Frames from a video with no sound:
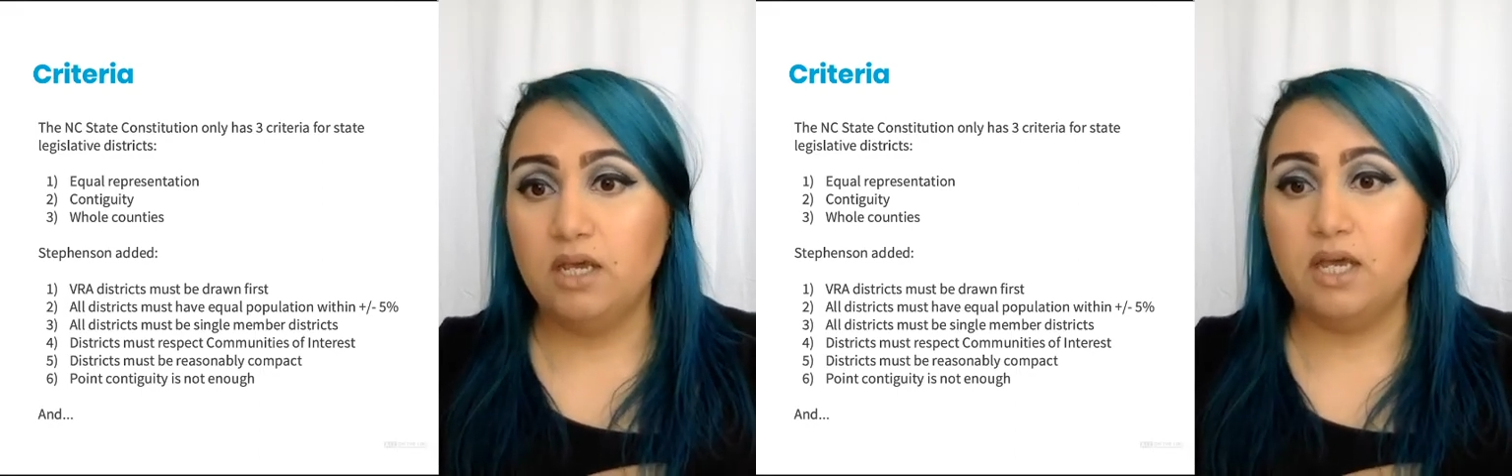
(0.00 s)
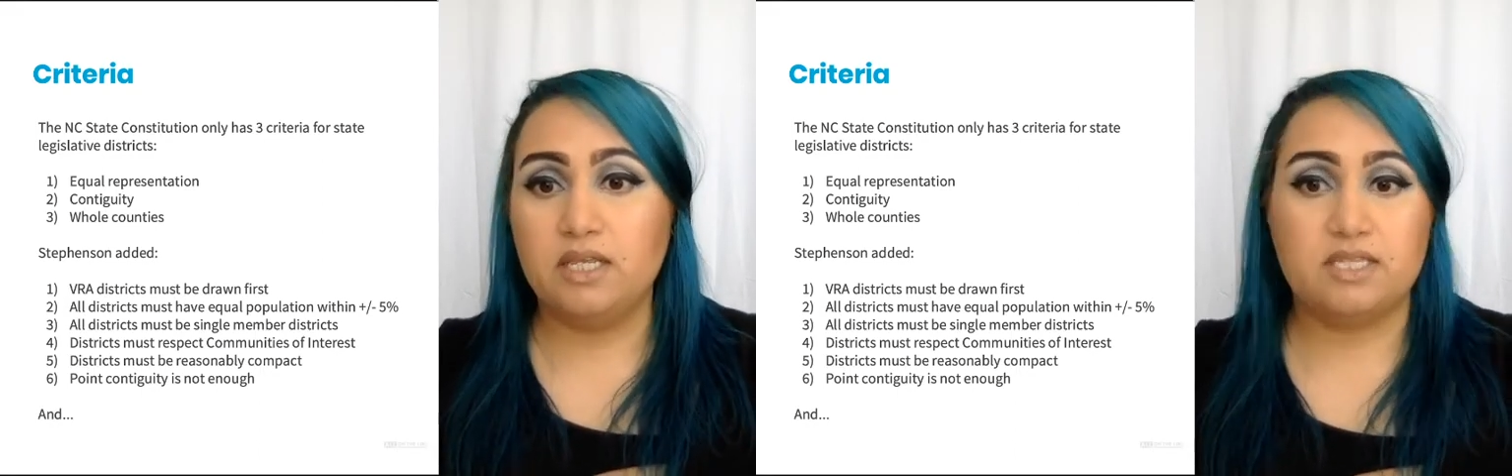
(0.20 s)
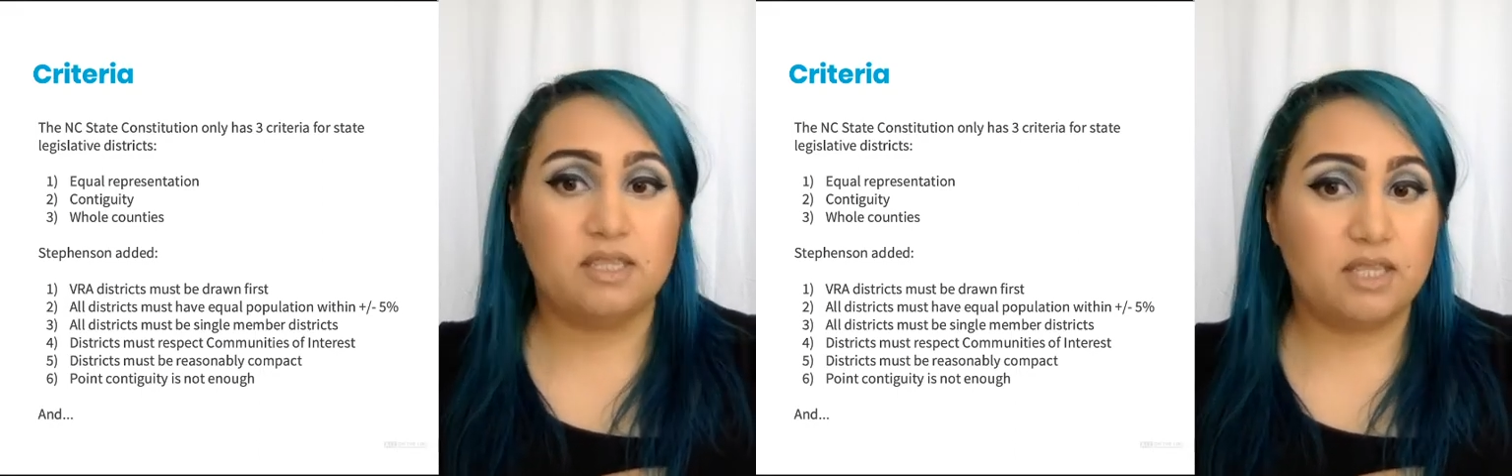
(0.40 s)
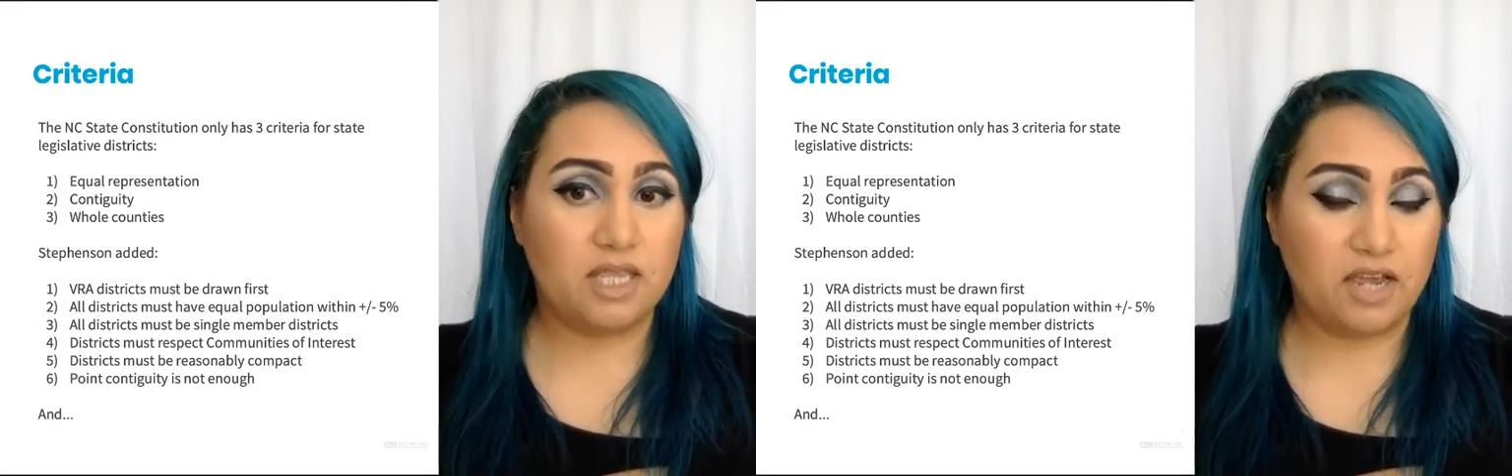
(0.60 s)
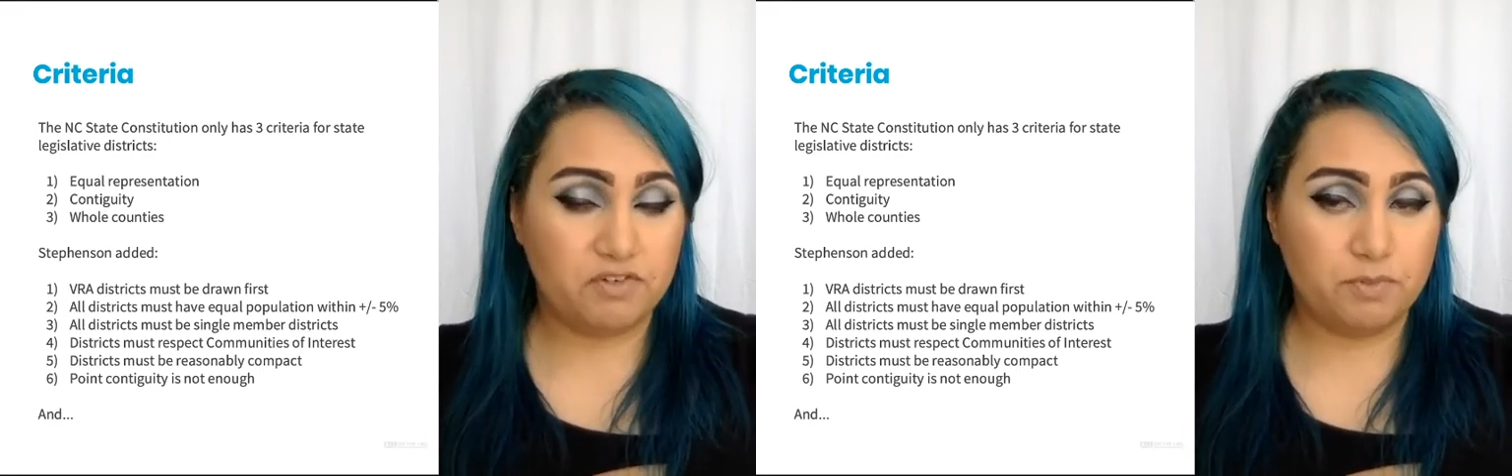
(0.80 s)
It said that they
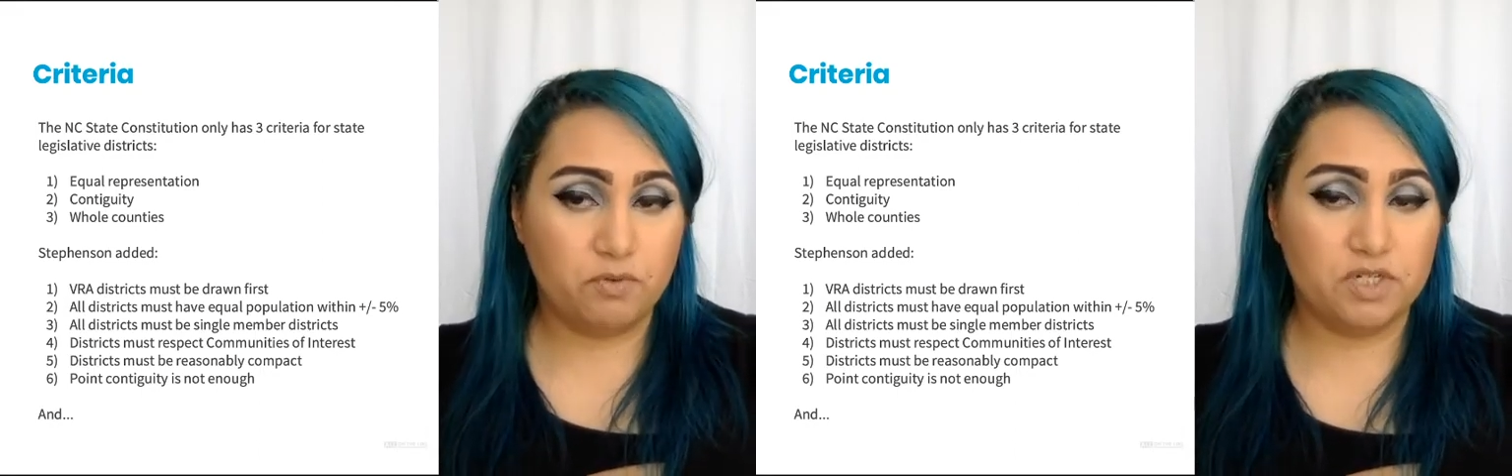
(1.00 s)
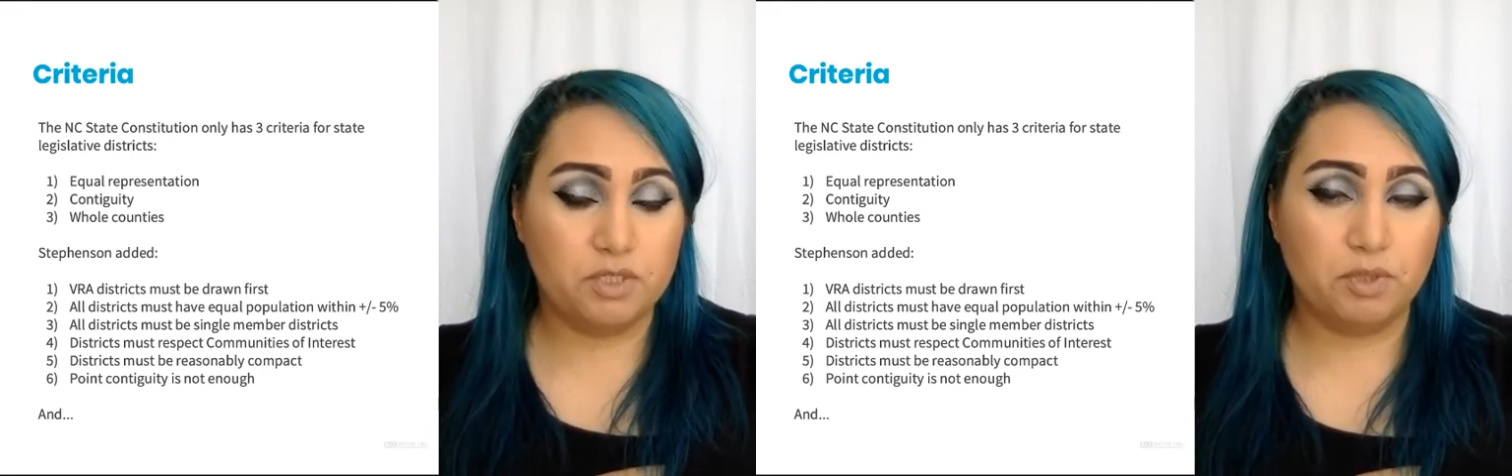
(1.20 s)
have to be reasonably